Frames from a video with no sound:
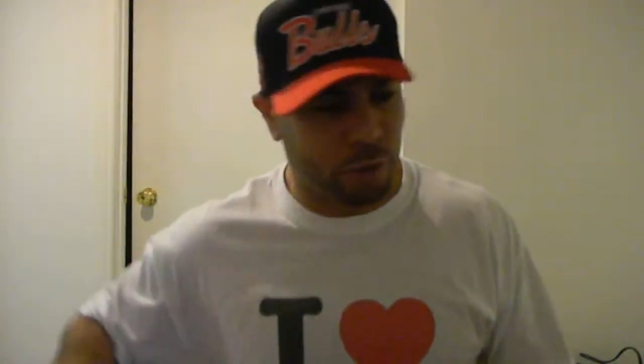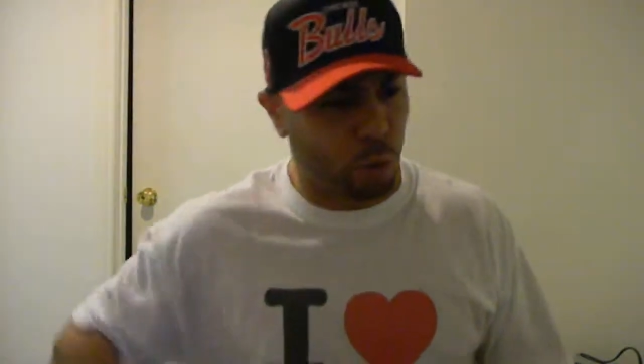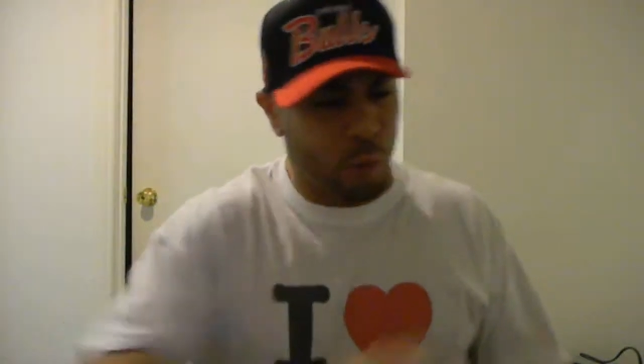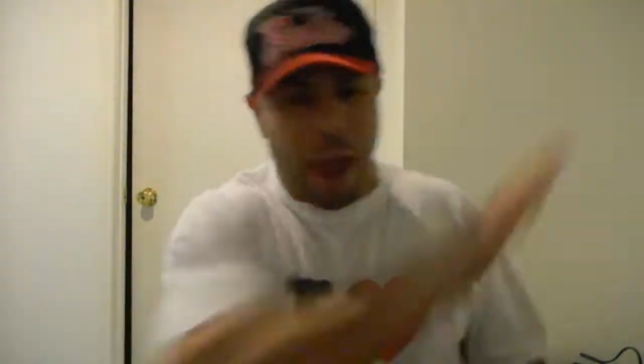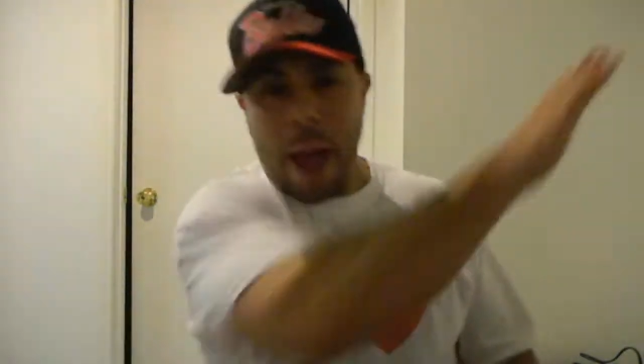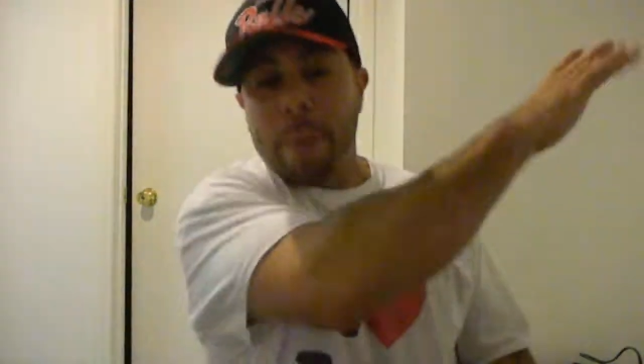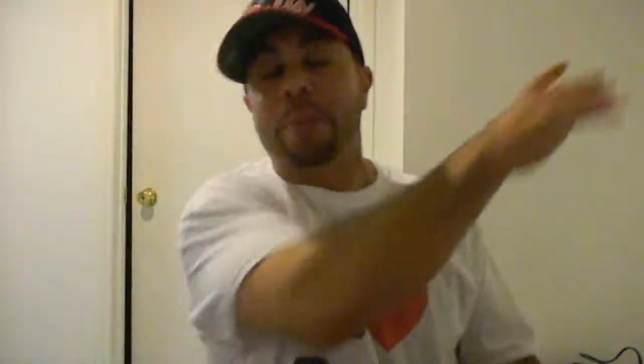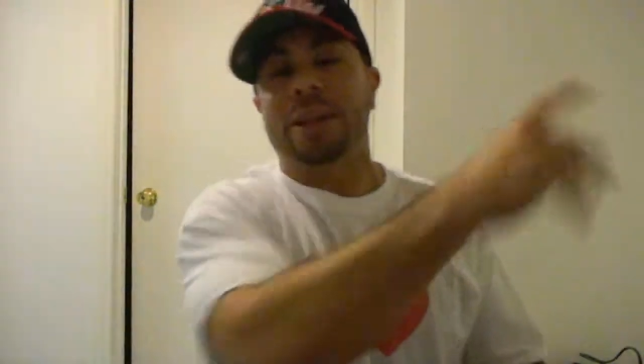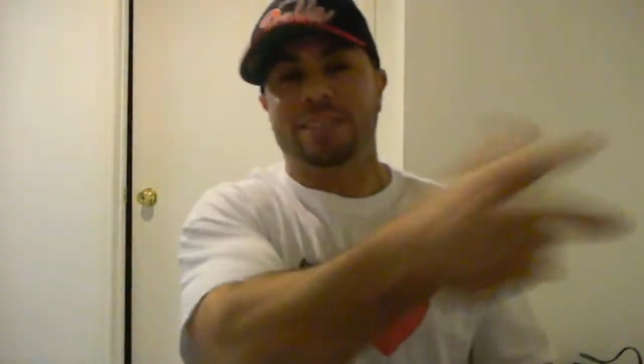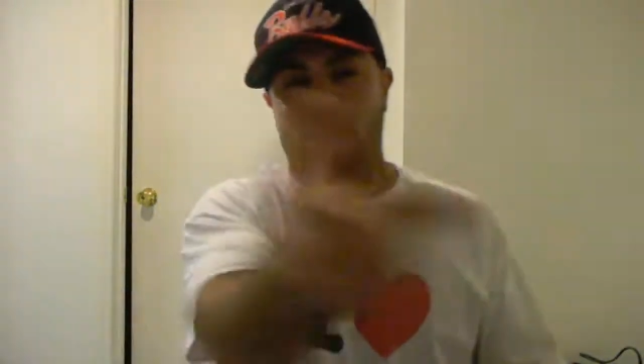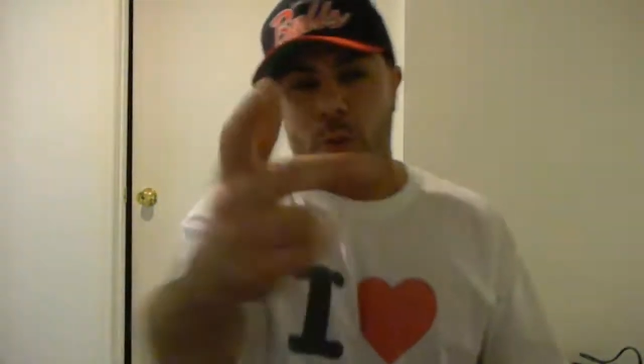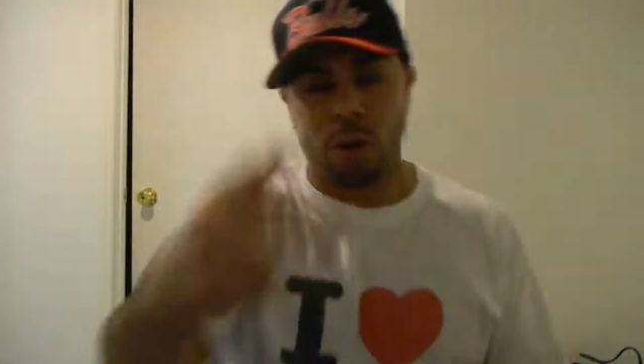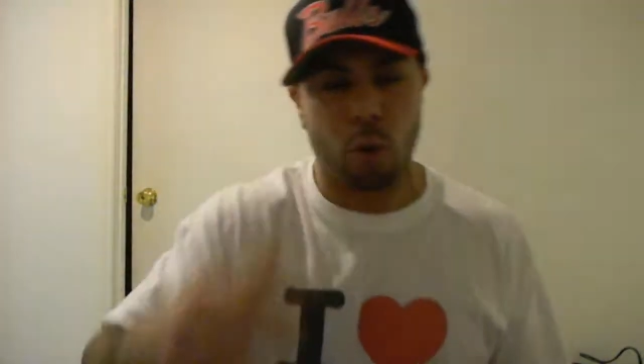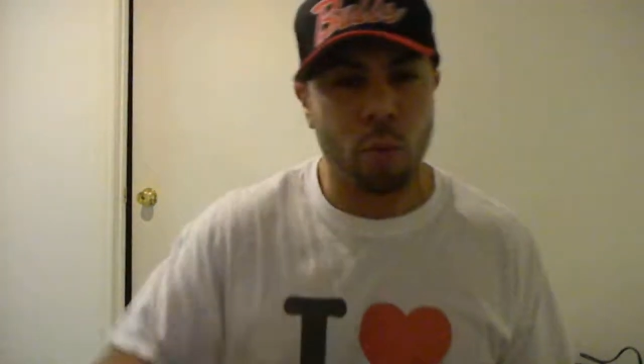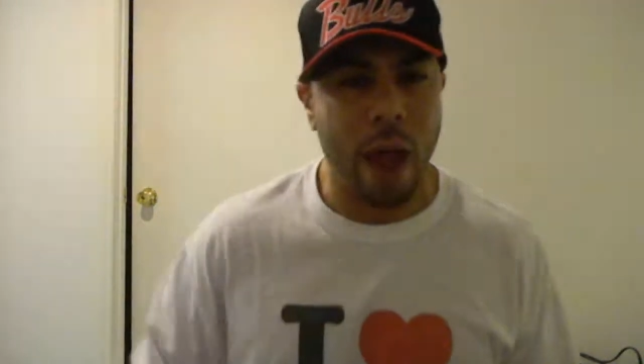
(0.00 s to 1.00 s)
ramp. That's
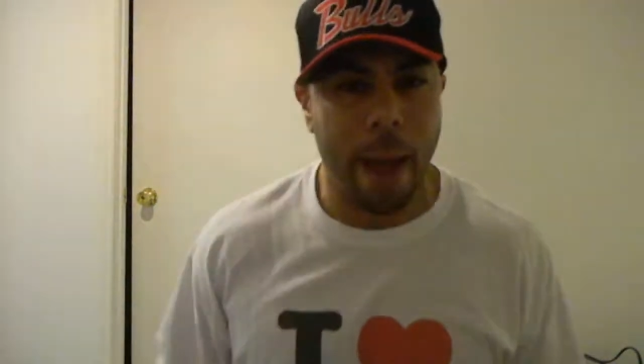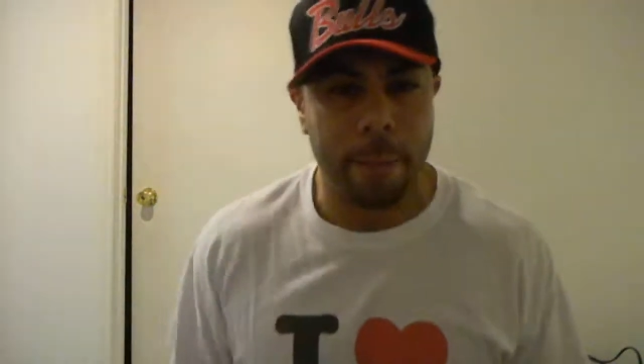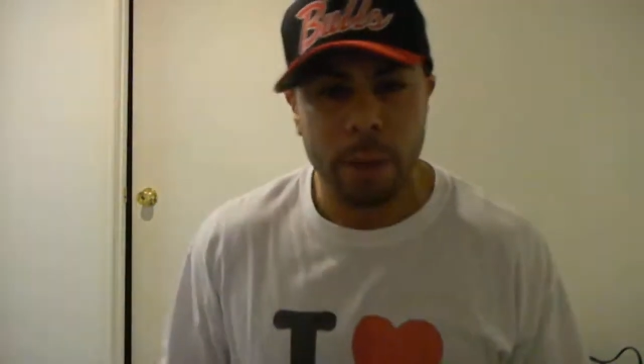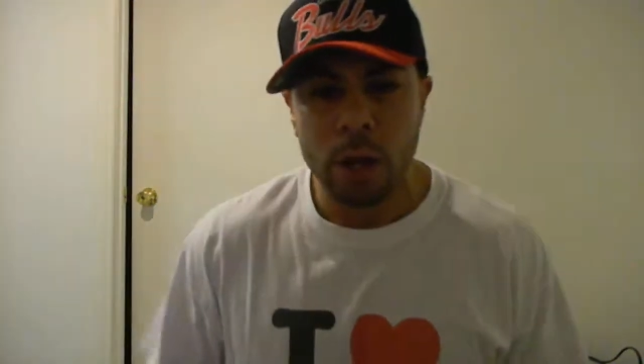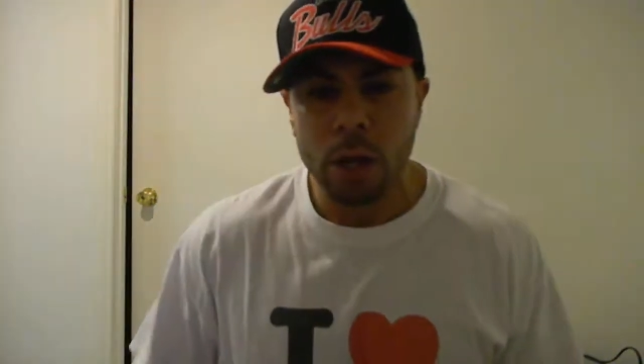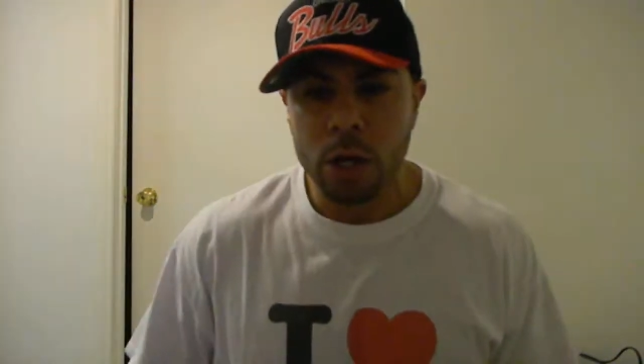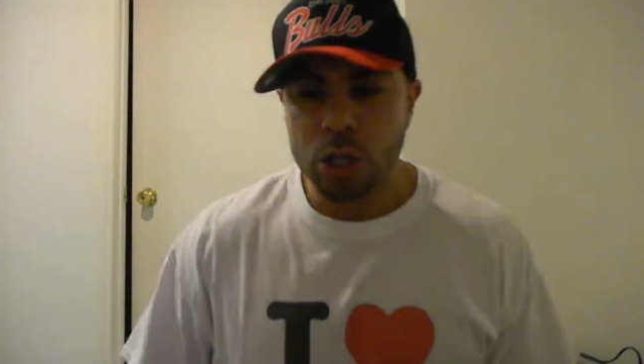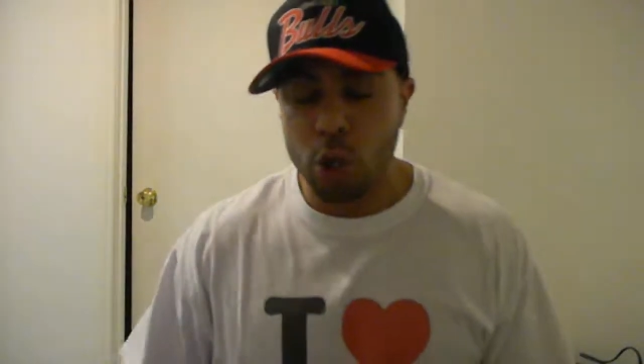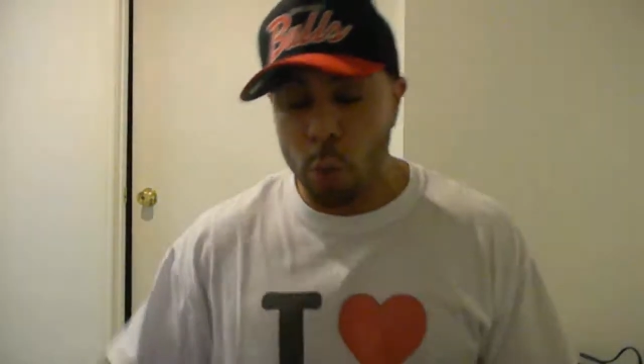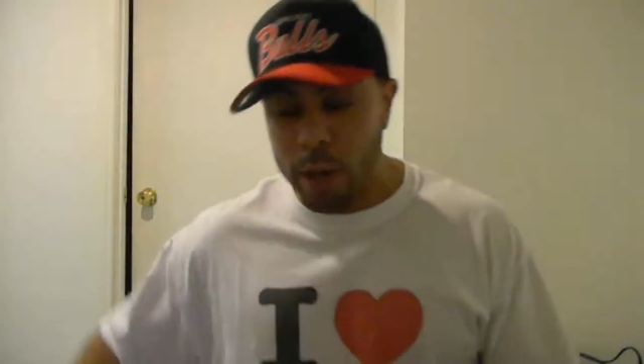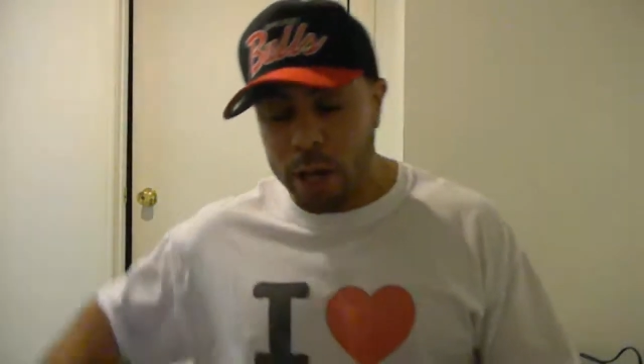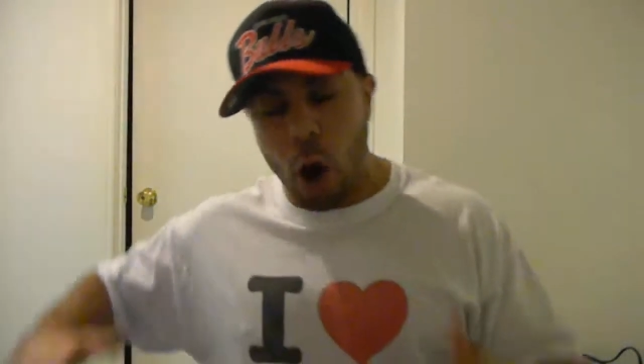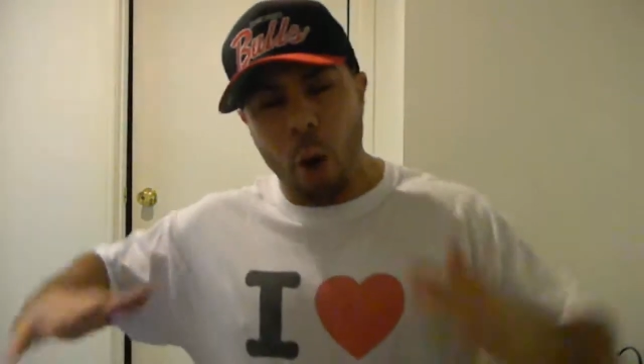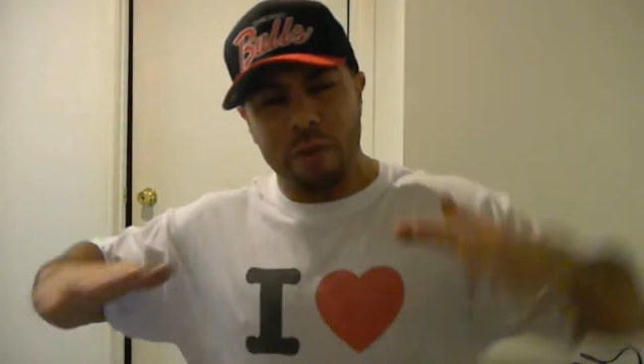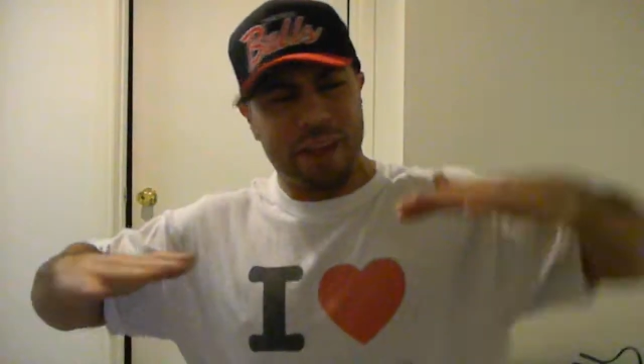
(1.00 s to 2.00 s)
the one, the ramp. So we
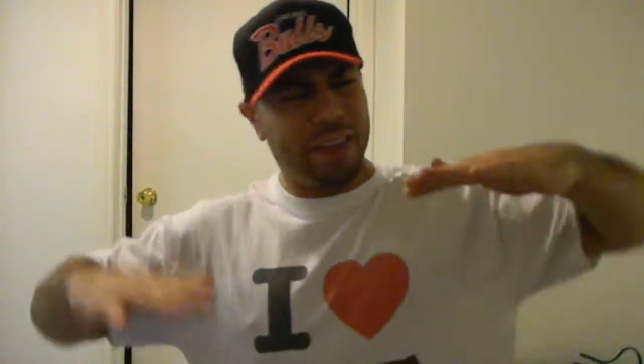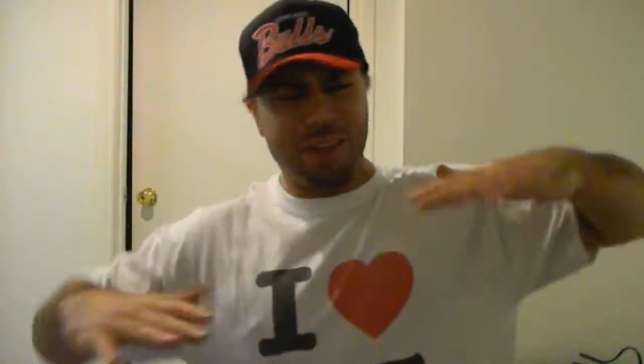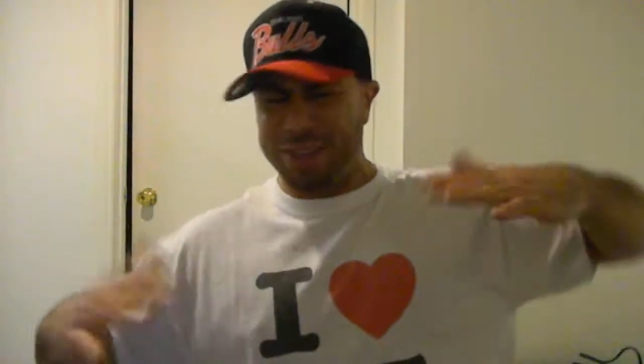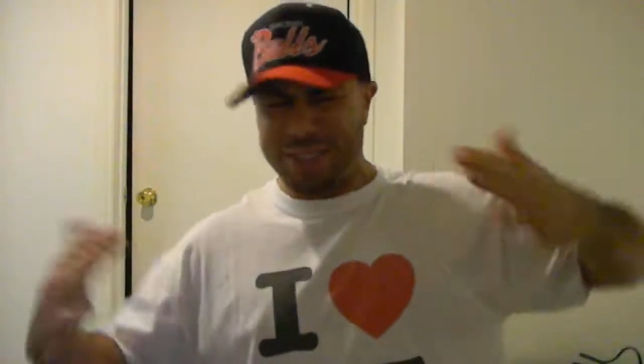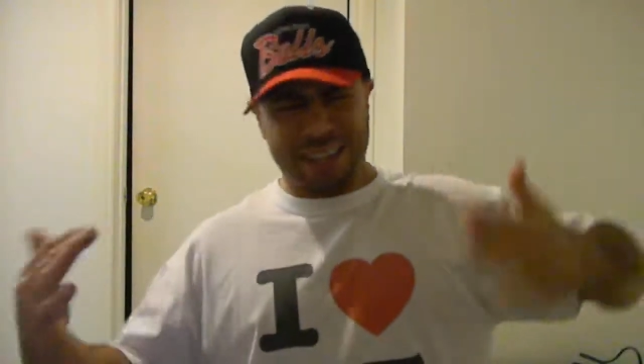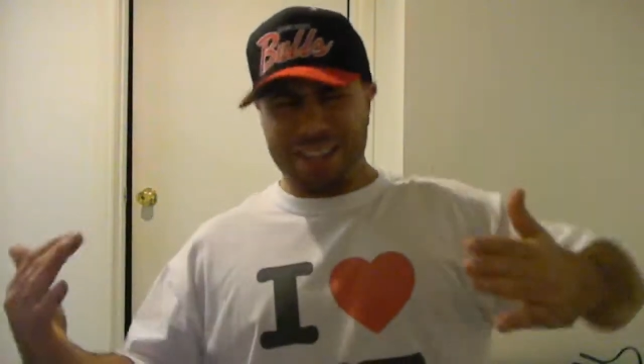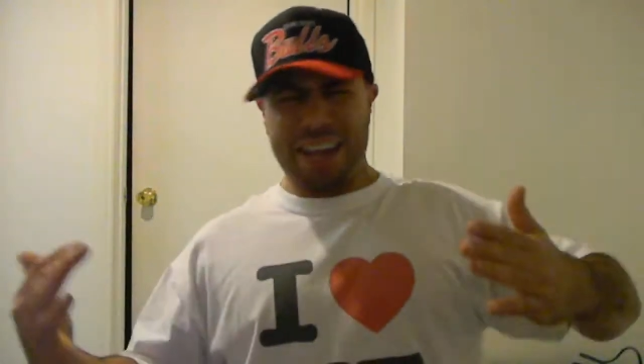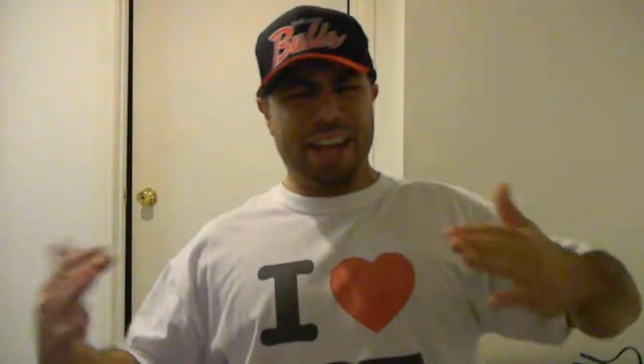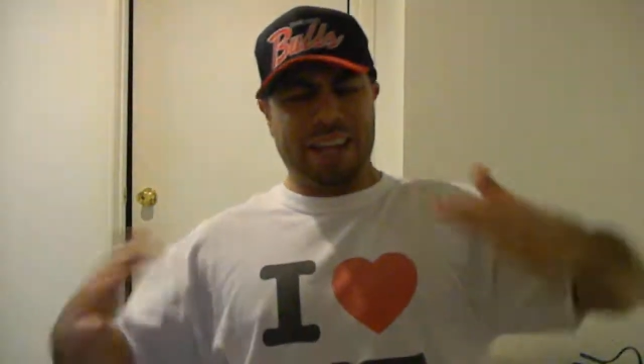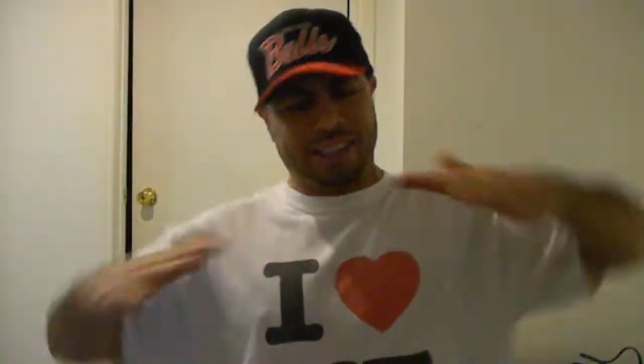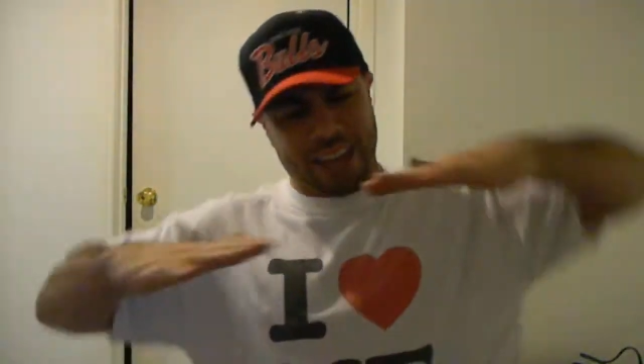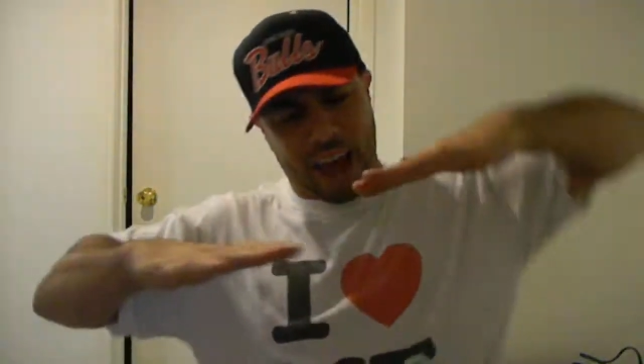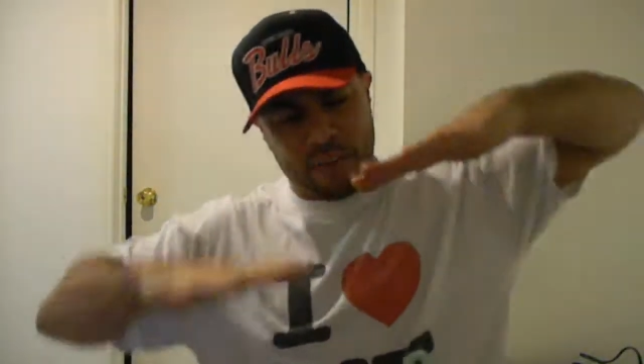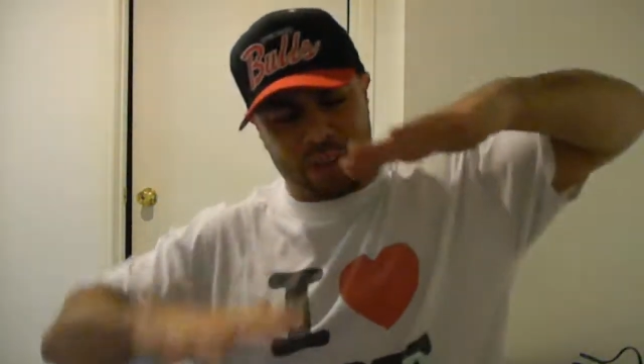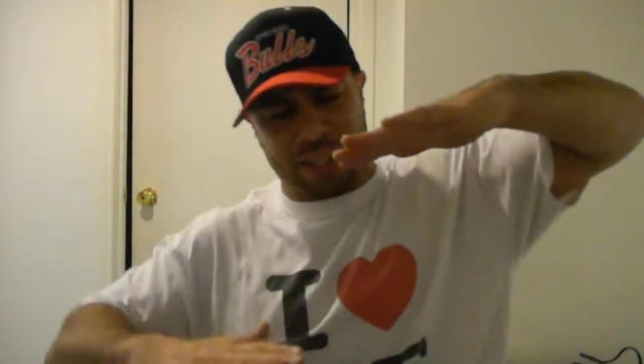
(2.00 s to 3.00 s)
go and they're such
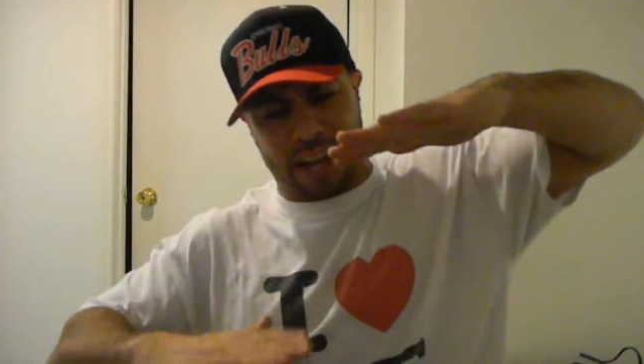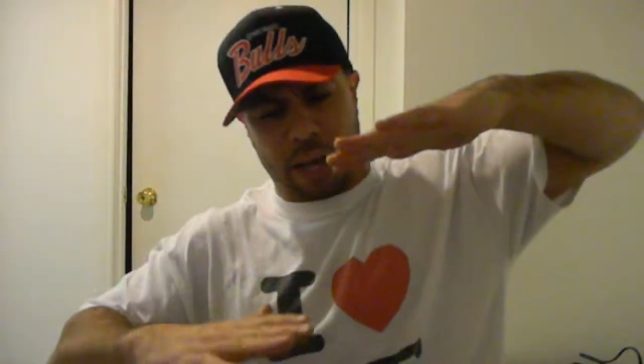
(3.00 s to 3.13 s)
idiots. They have these